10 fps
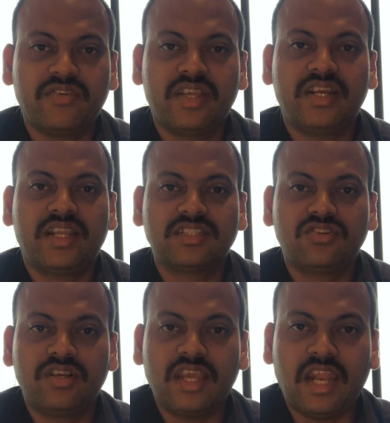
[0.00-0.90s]
where it does
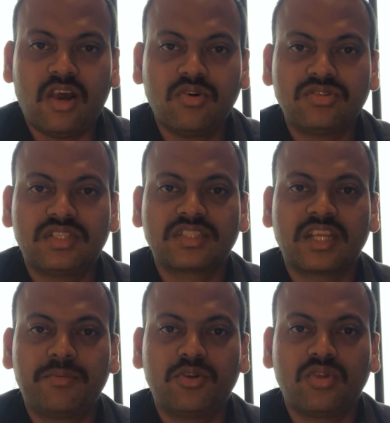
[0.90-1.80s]
not allow the
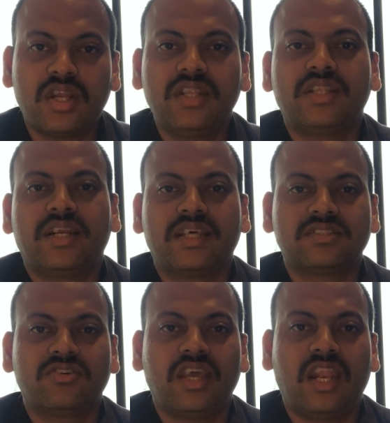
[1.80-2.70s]
script to run, that does
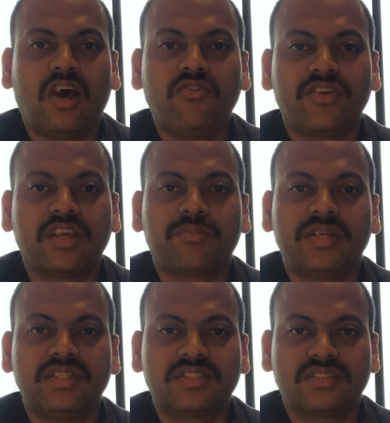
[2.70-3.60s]
not allow
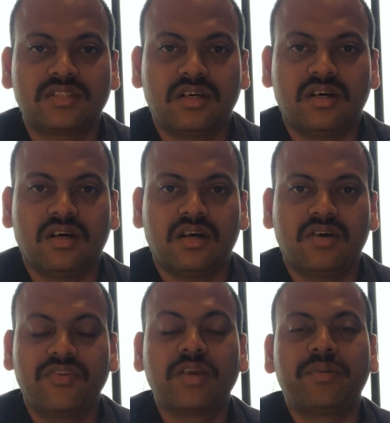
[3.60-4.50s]

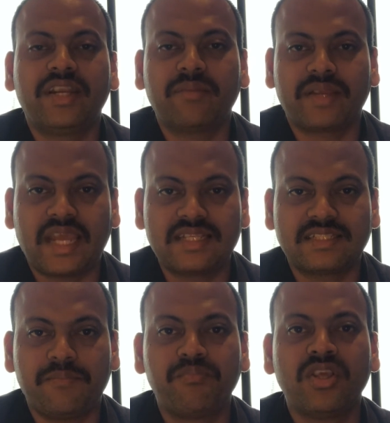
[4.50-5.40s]
fingerprinting
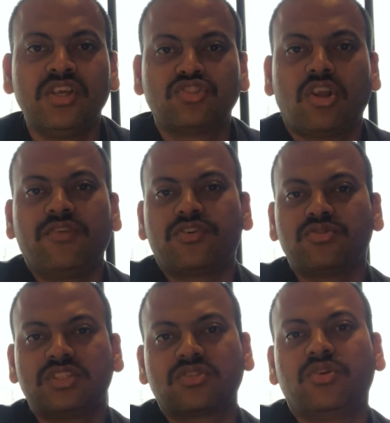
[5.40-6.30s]
mechanism. So all you have to
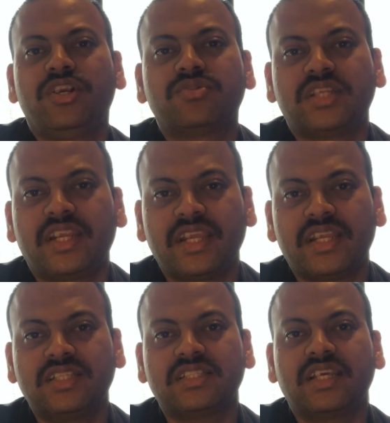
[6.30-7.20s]
do is just go into setting
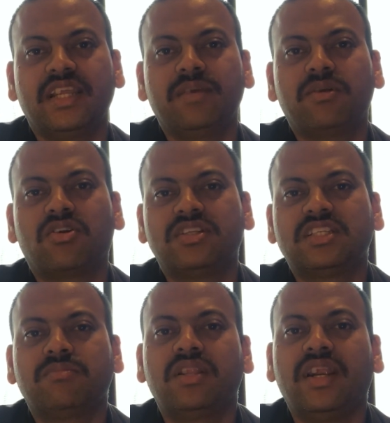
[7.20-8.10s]
and just enable or
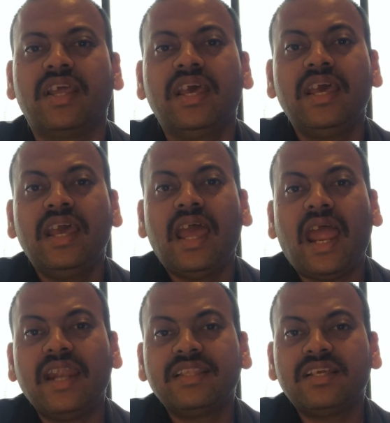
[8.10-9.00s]
disable it.
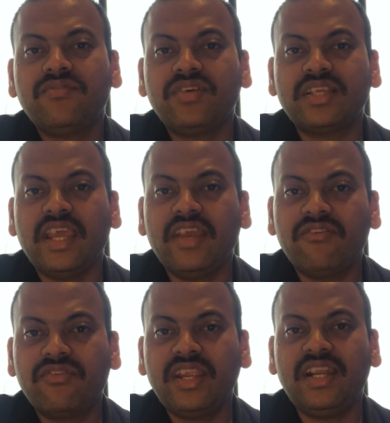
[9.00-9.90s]
And then with
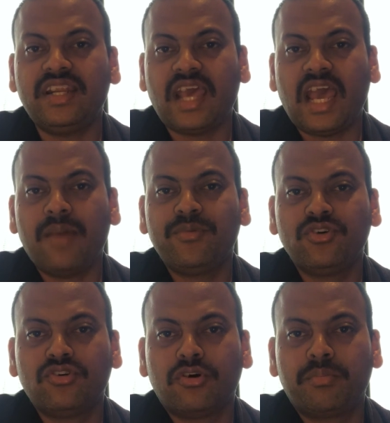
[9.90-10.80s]
every tab
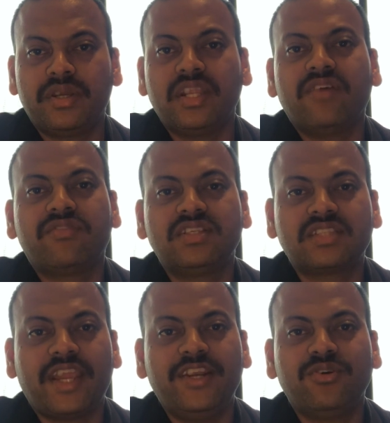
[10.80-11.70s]
you open, every
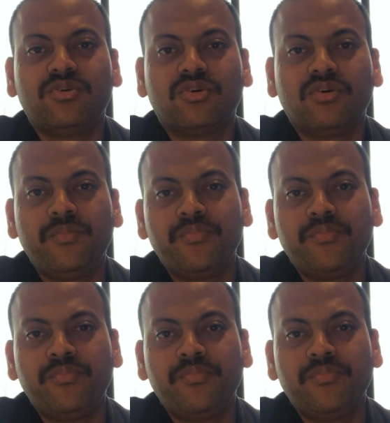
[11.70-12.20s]
site you go,